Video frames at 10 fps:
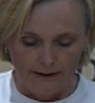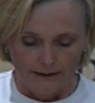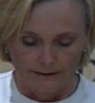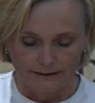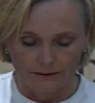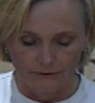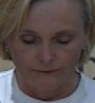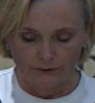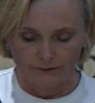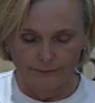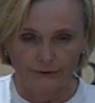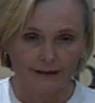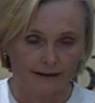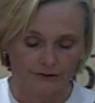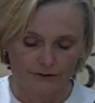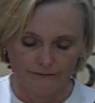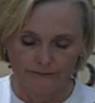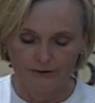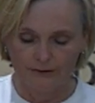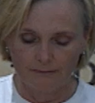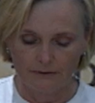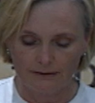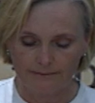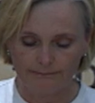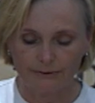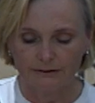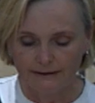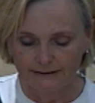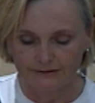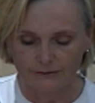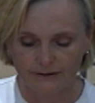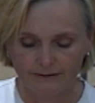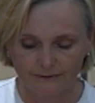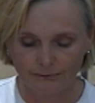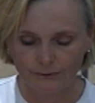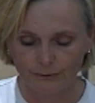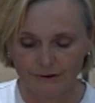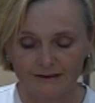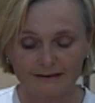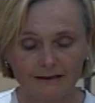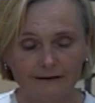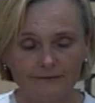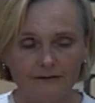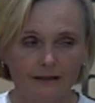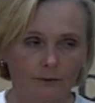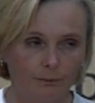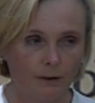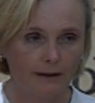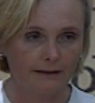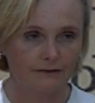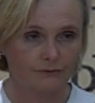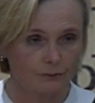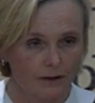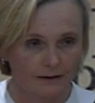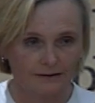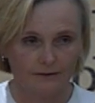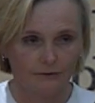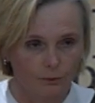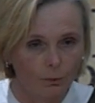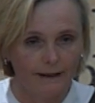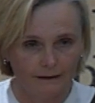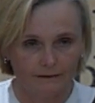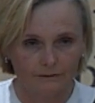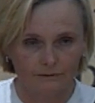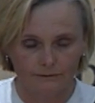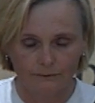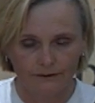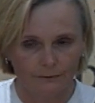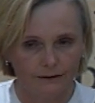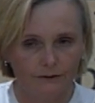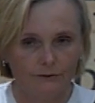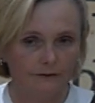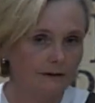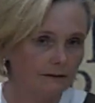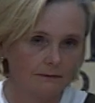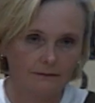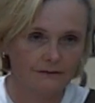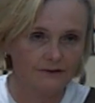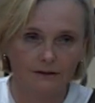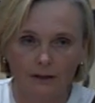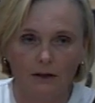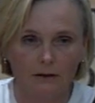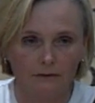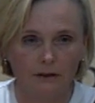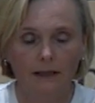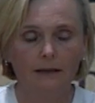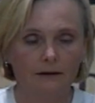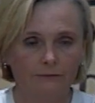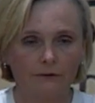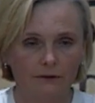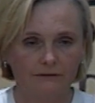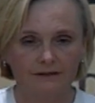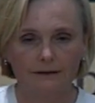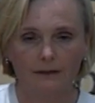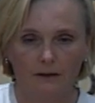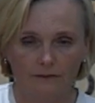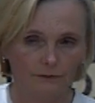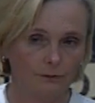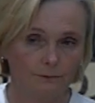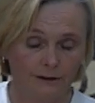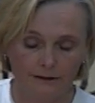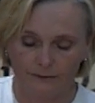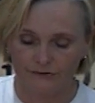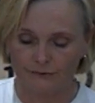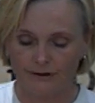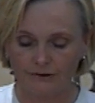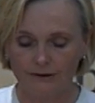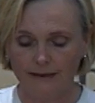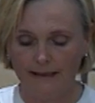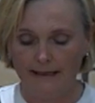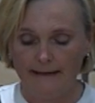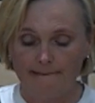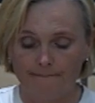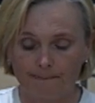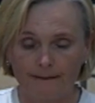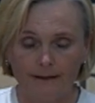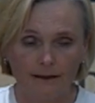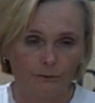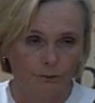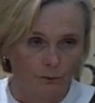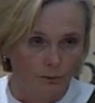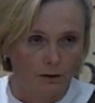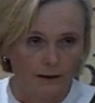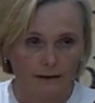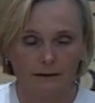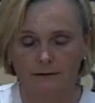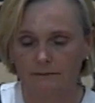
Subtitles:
So for protection from police, we would stuff in our pockets rocks on the way to when we knew that in the city hall, in front of the city hall, there will be a demonstration. We would walk